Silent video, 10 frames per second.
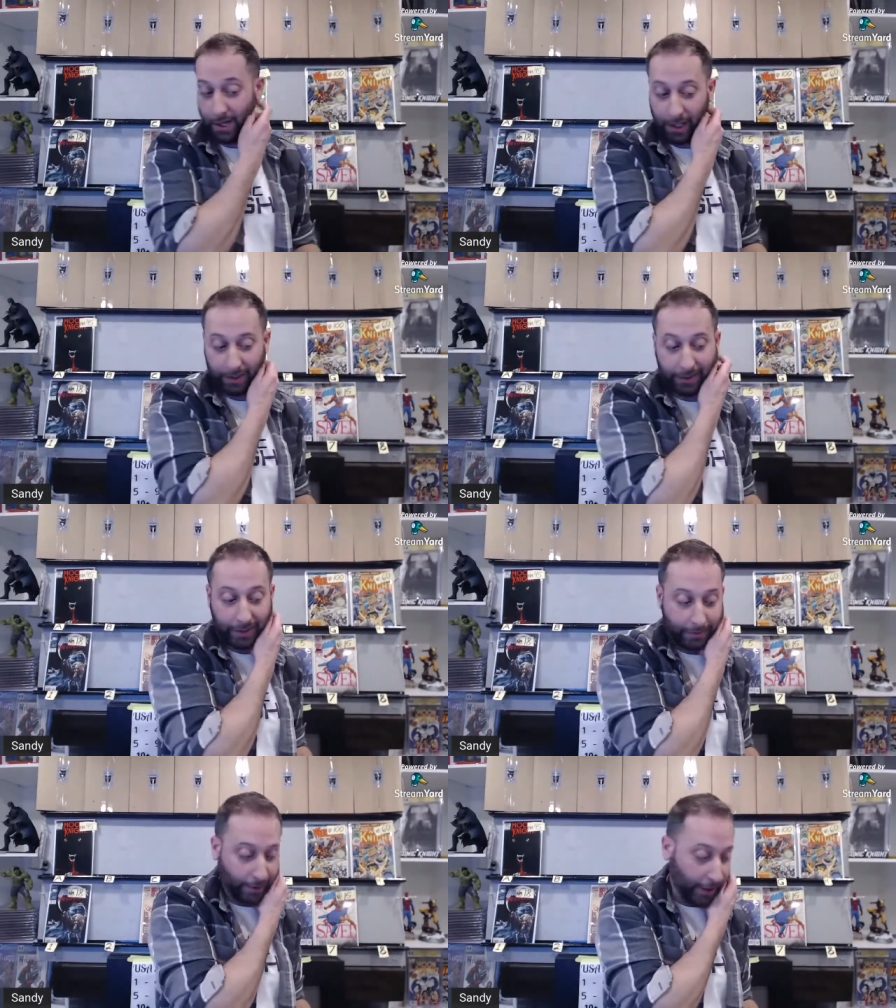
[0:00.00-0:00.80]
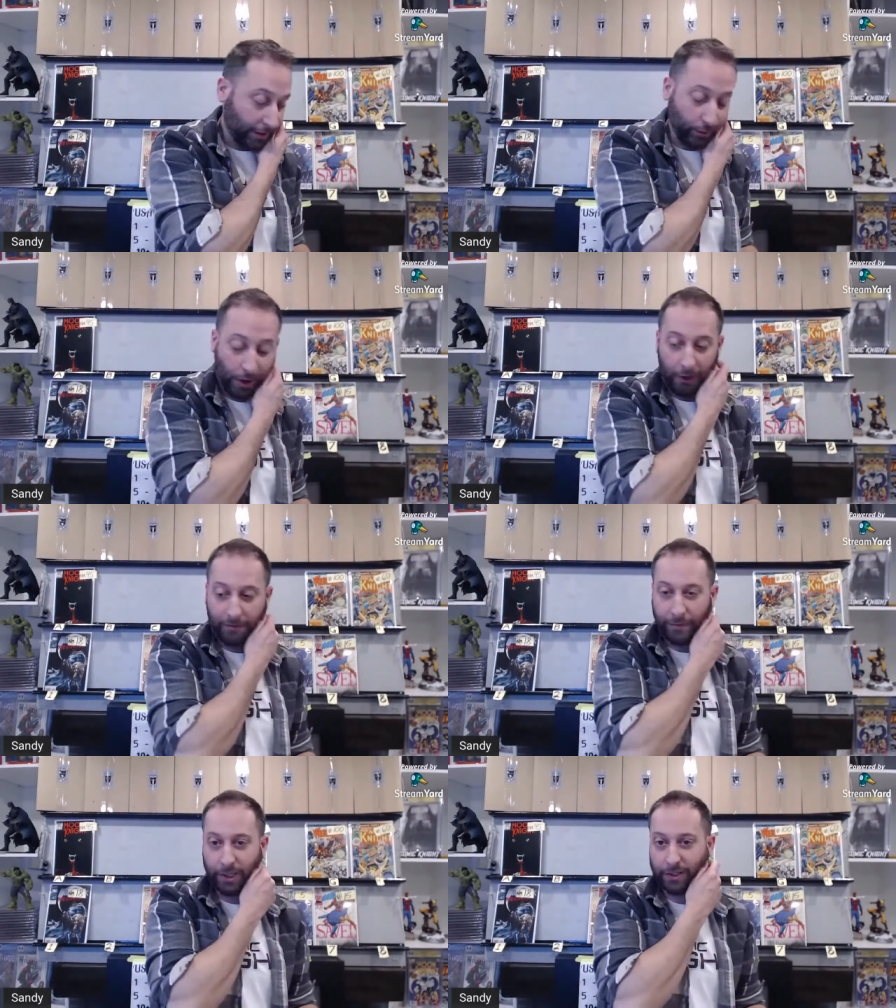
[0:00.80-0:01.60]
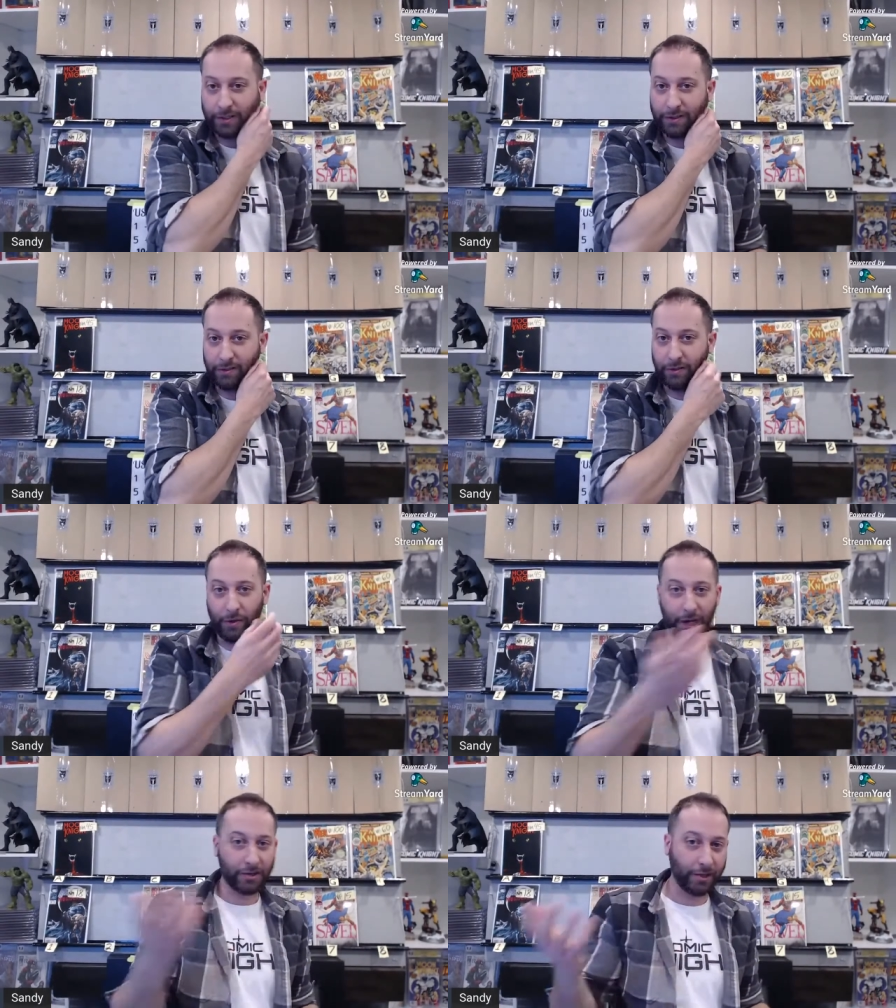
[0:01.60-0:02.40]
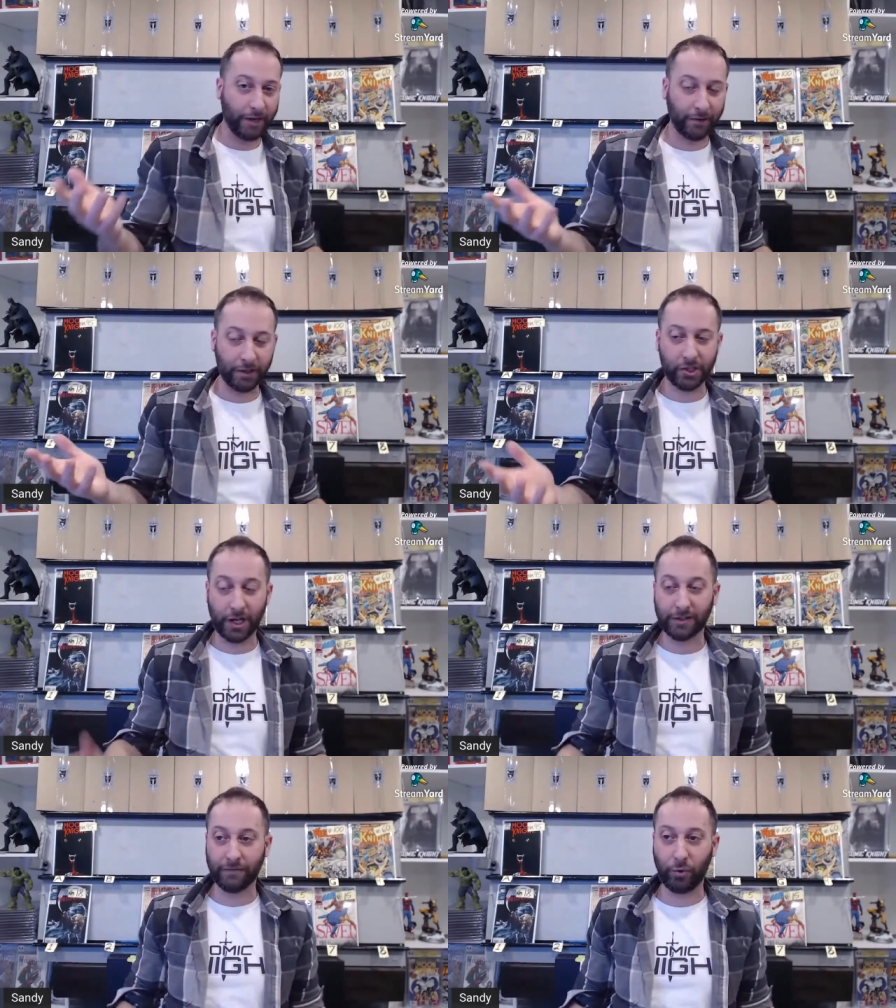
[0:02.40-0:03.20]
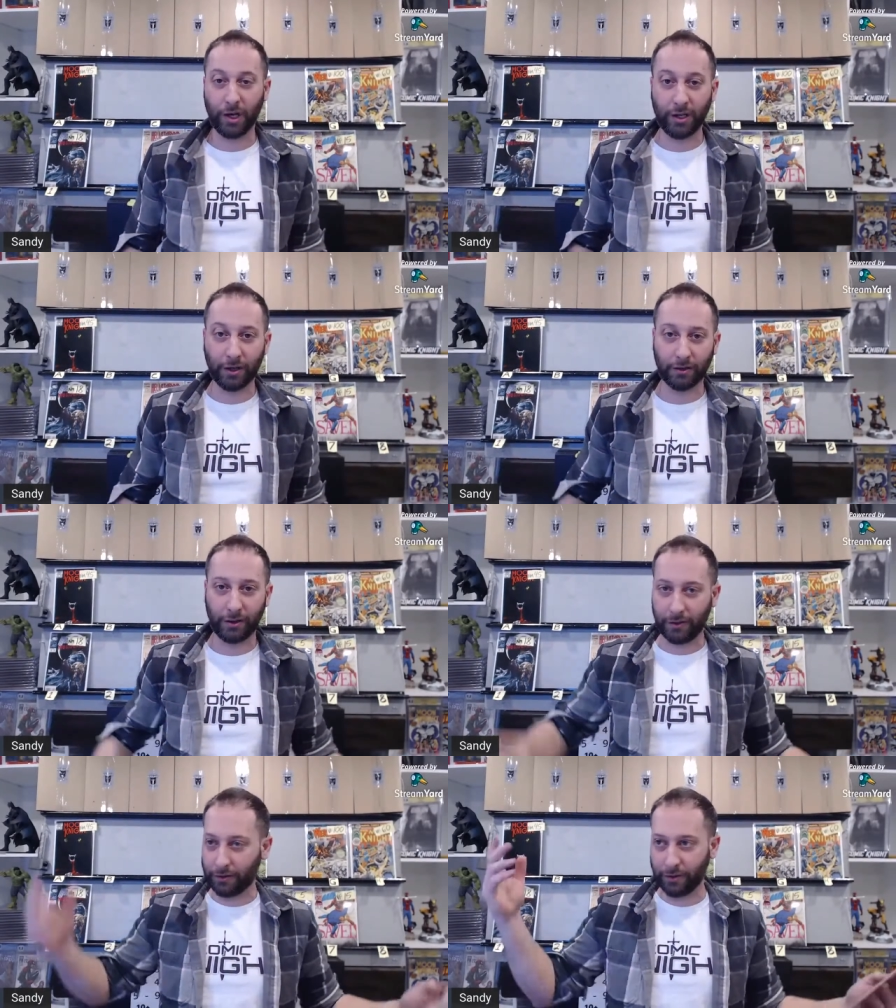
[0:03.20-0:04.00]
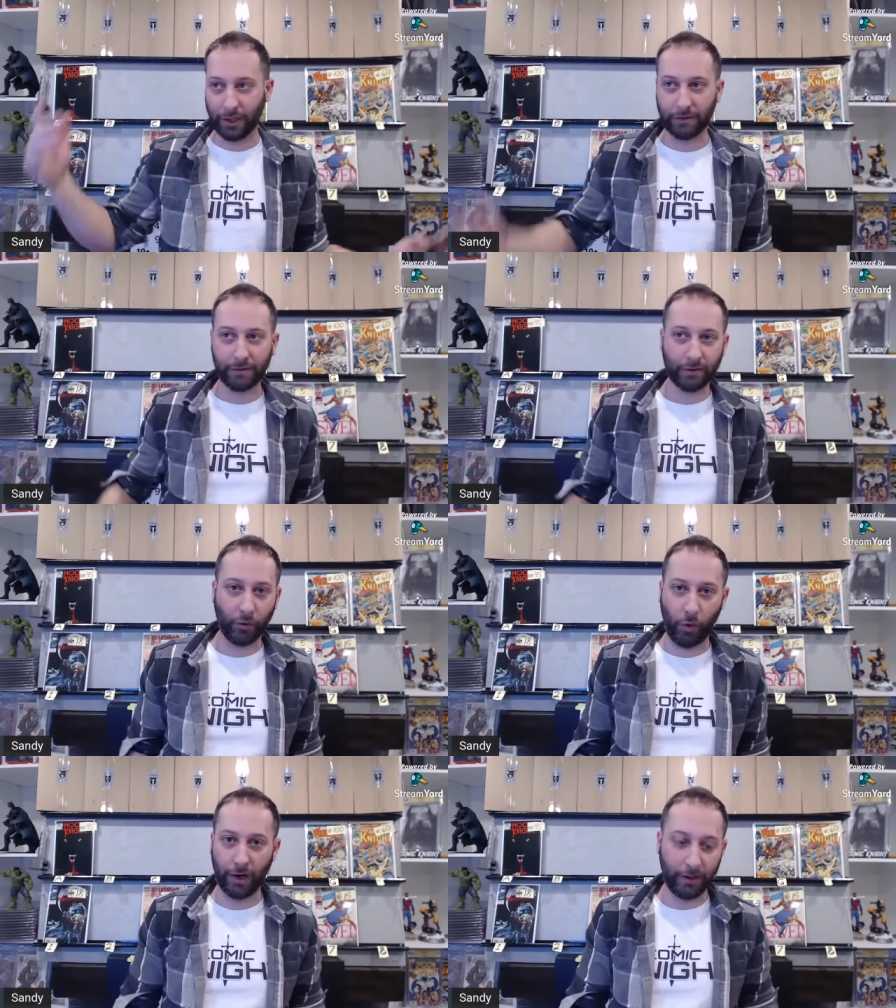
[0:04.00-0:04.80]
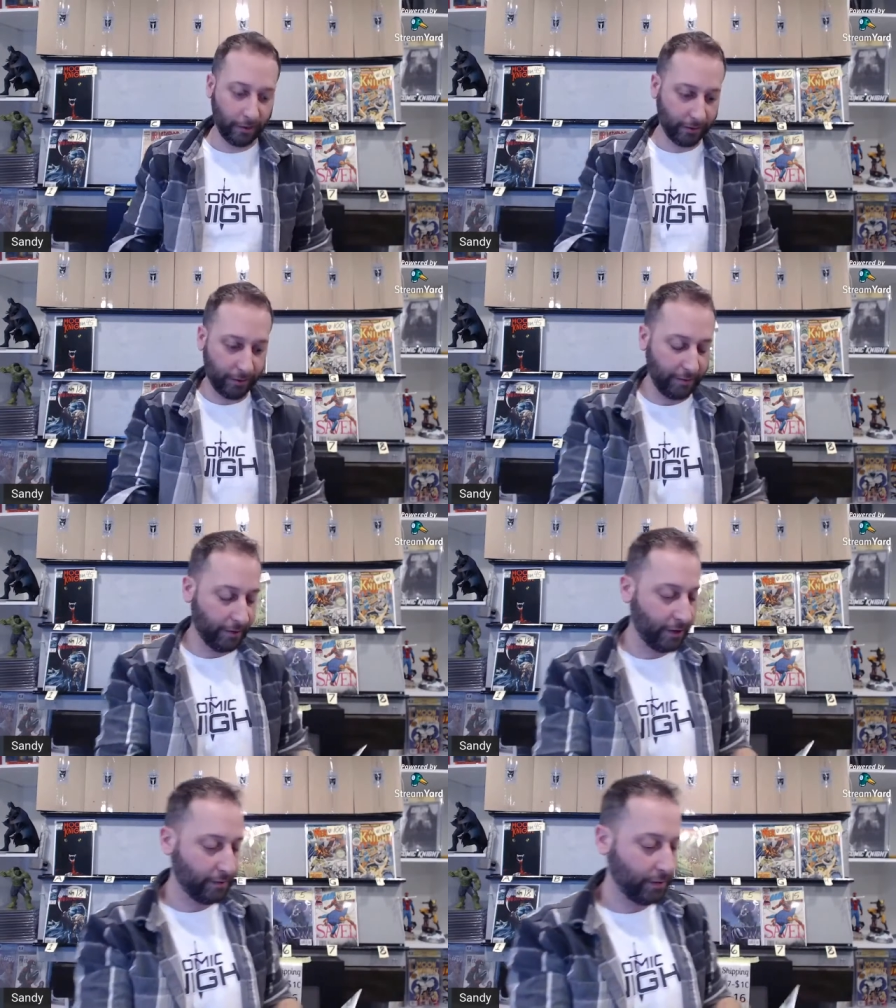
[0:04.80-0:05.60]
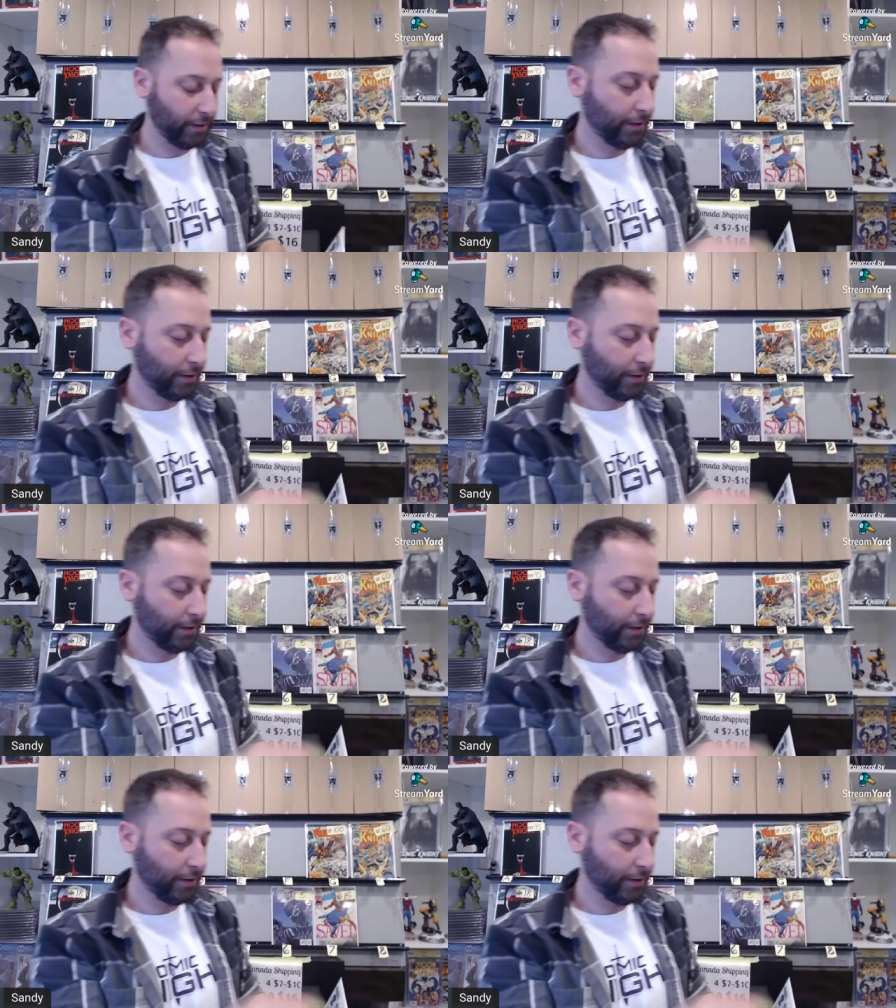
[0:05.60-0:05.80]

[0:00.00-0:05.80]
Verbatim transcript: I like to keep it at 12 because you actually have a good chance of winning other than doing like 20 or 25.